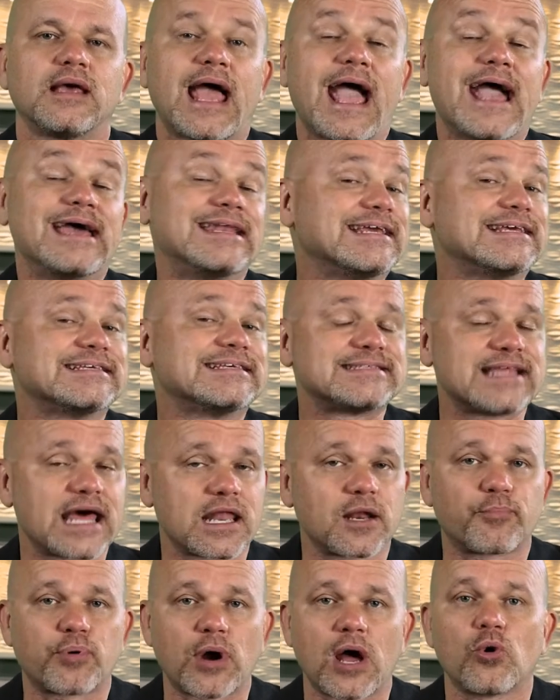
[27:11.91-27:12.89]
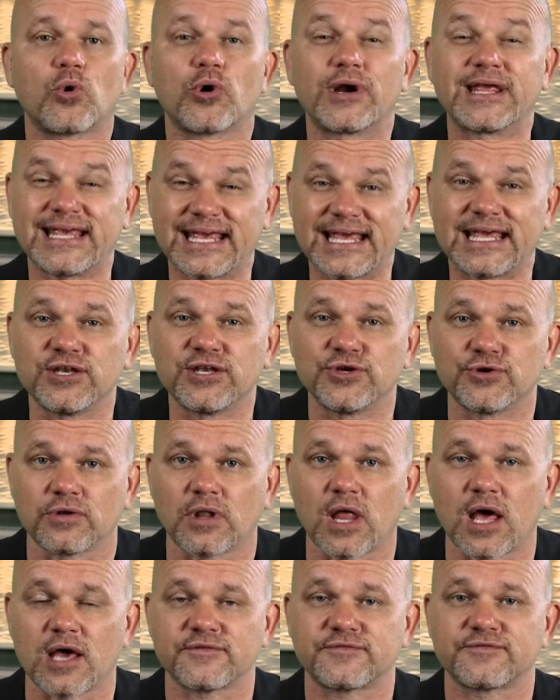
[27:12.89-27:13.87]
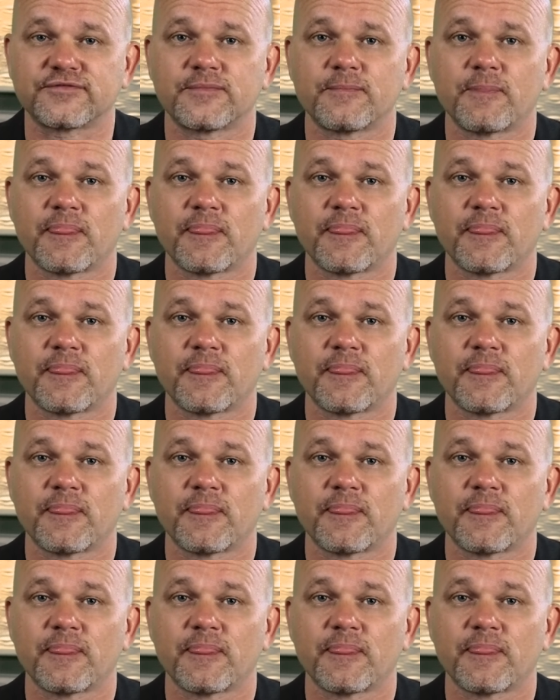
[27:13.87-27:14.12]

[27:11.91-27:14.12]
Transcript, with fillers: And is that a priority in your life?